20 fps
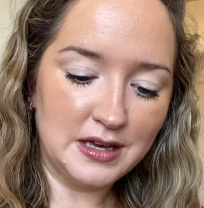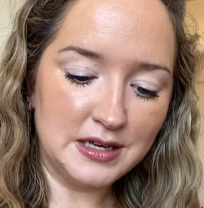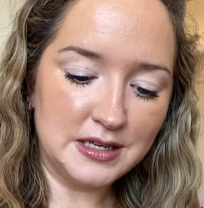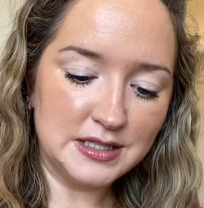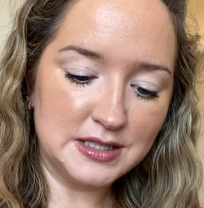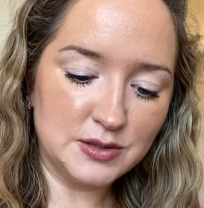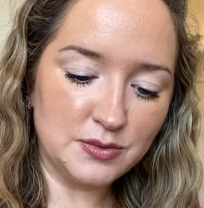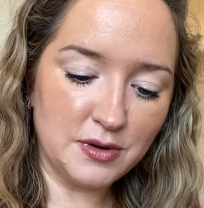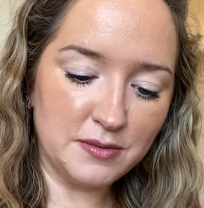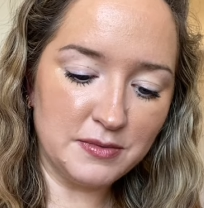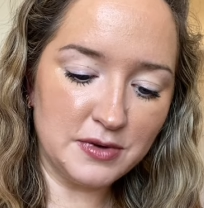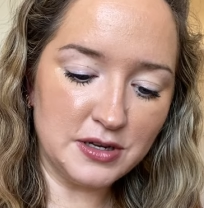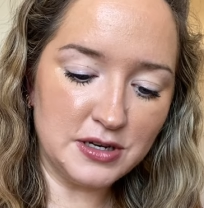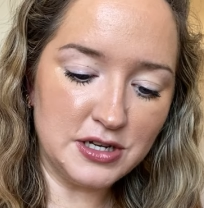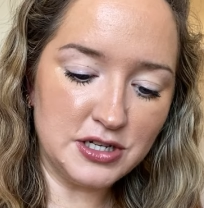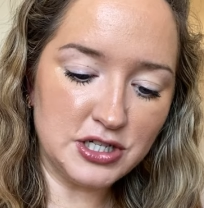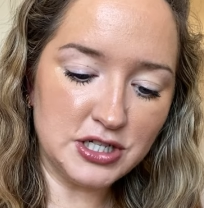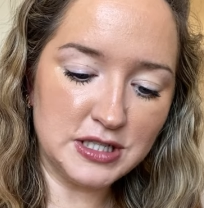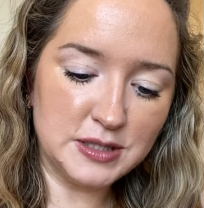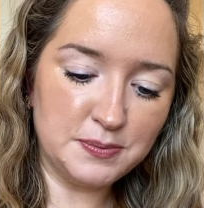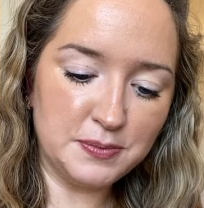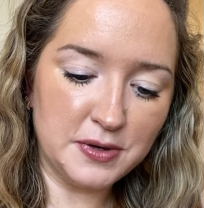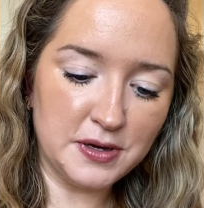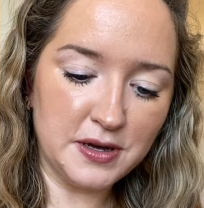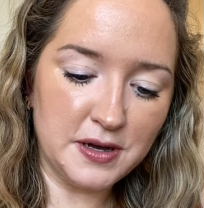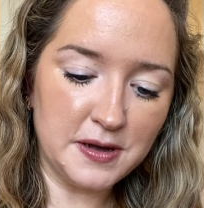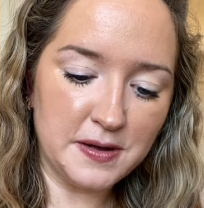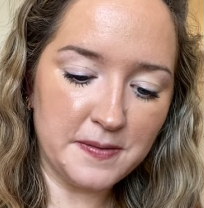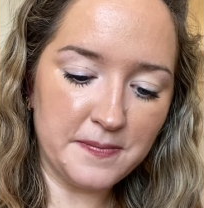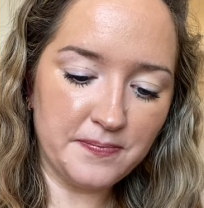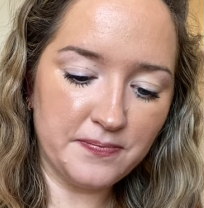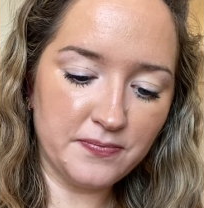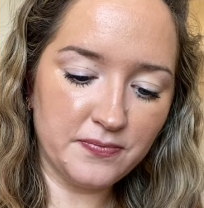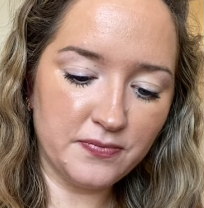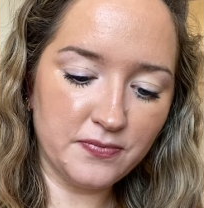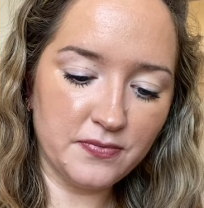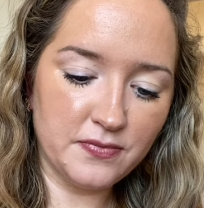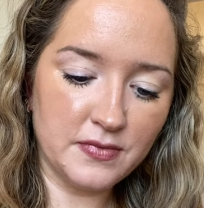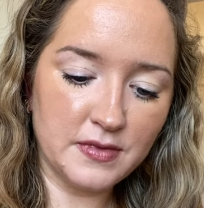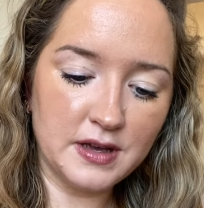So I'm going to just put
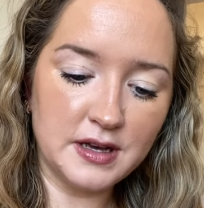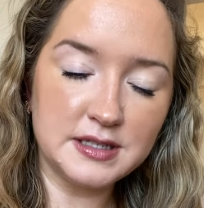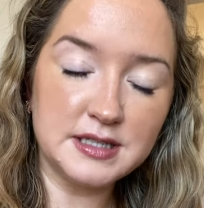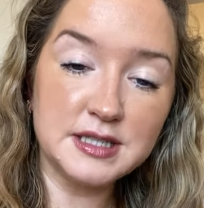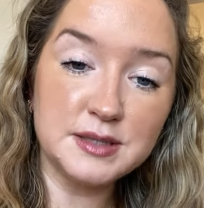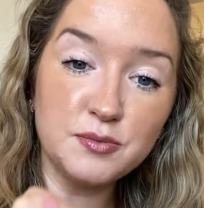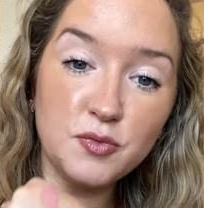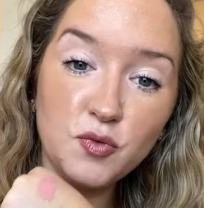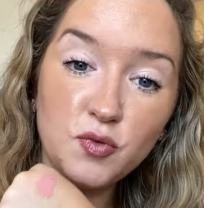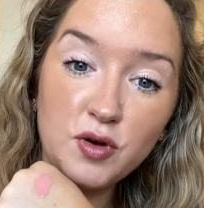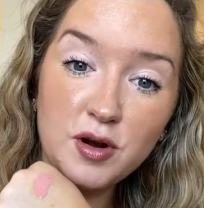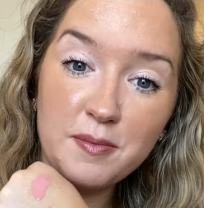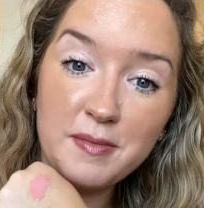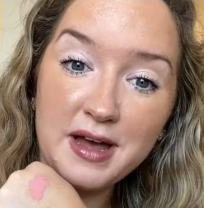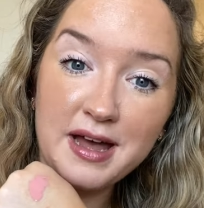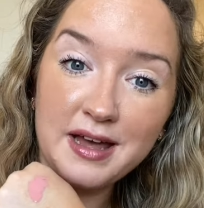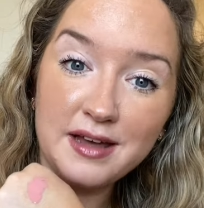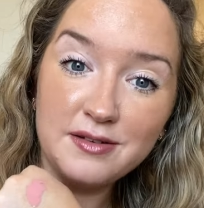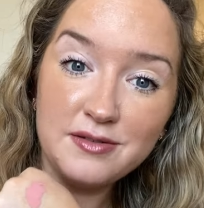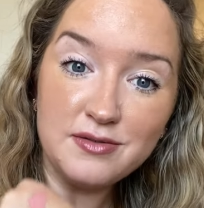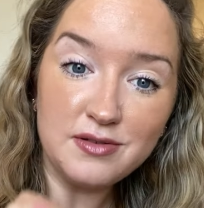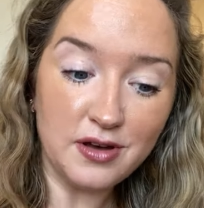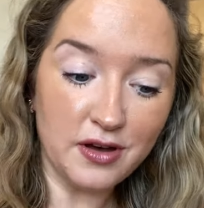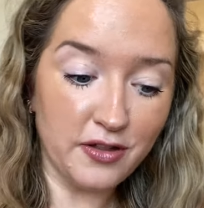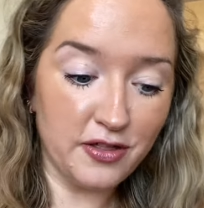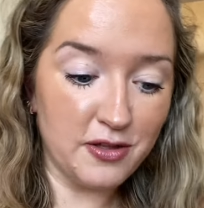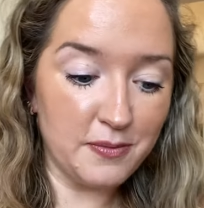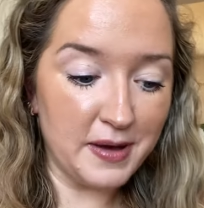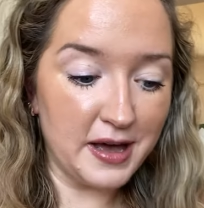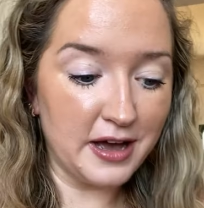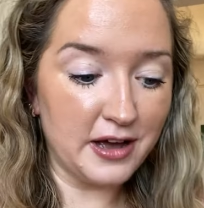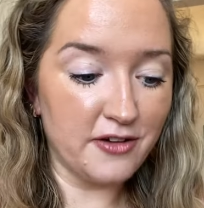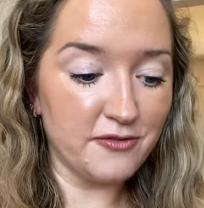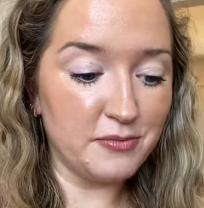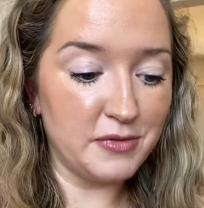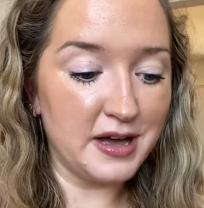a small amount on the back of my